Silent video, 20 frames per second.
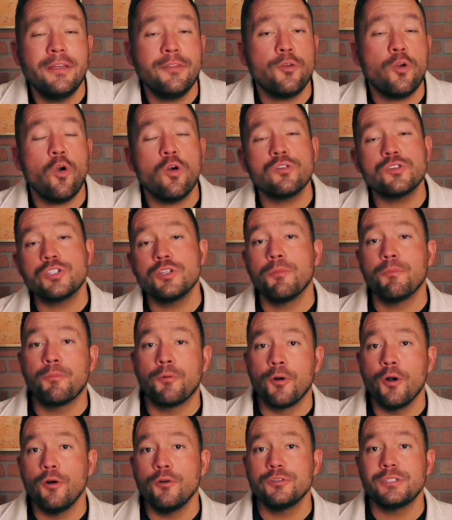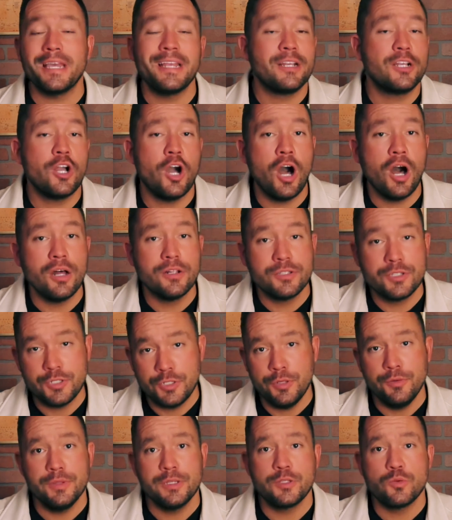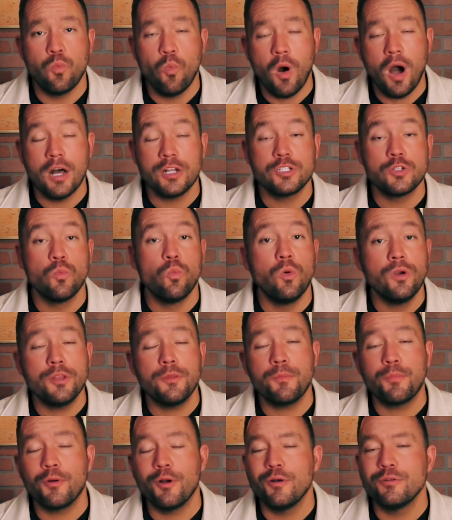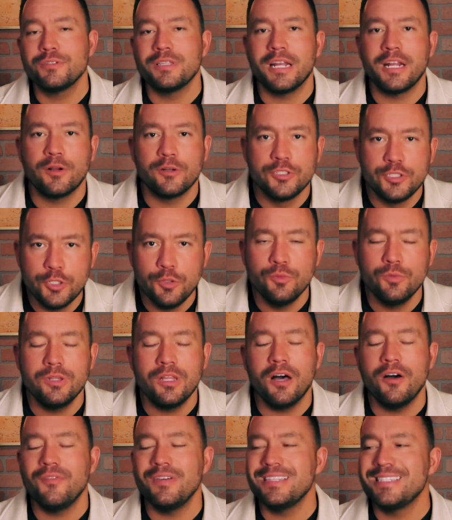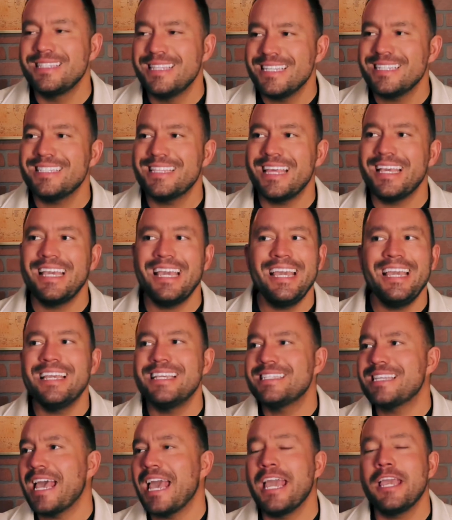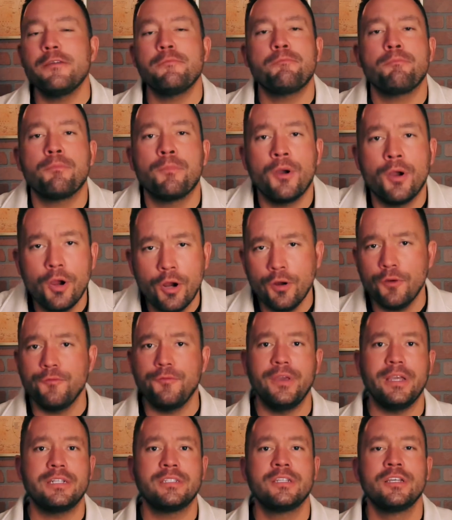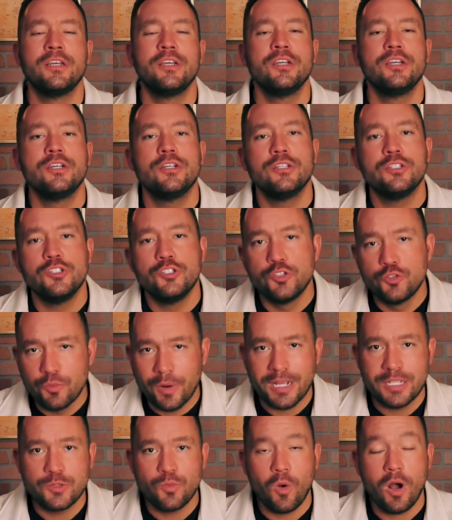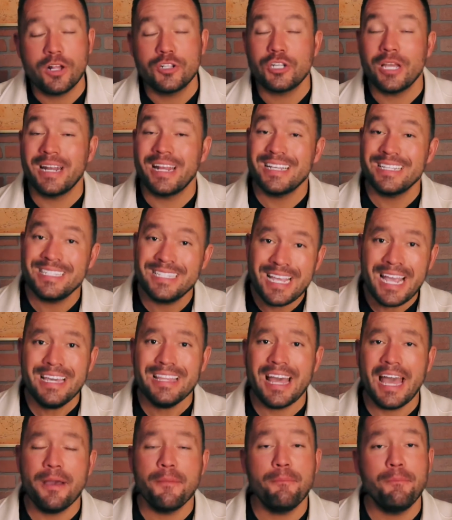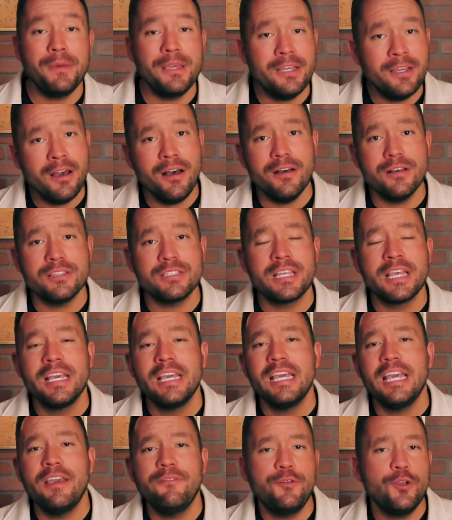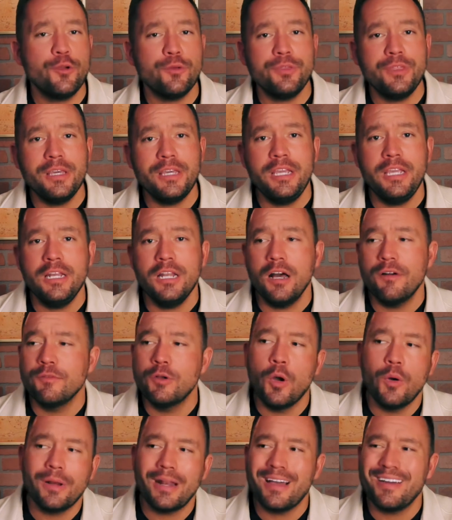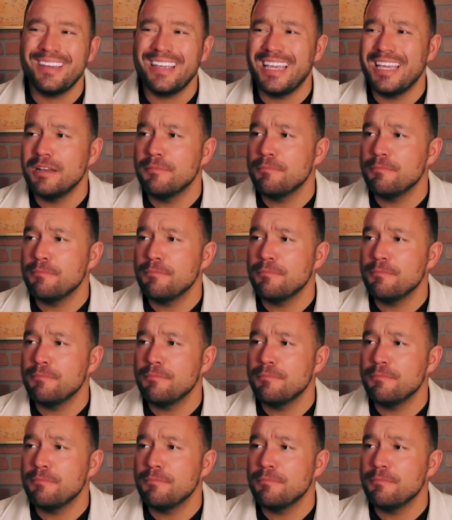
there are some pros and cons to this watch. One of the pros that I do love is this thing is a perfect dress watch. And I say that because if you're thinking of going out in